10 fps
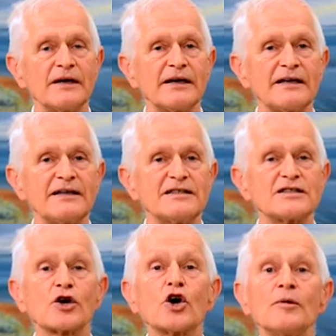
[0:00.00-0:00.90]
It is
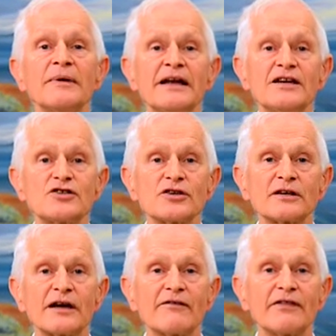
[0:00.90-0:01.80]
the culmination
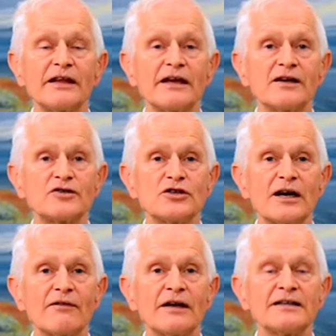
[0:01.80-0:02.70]
of the energy
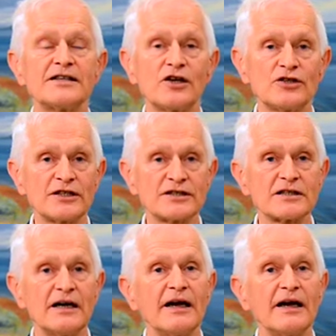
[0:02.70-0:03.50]
of intelligence.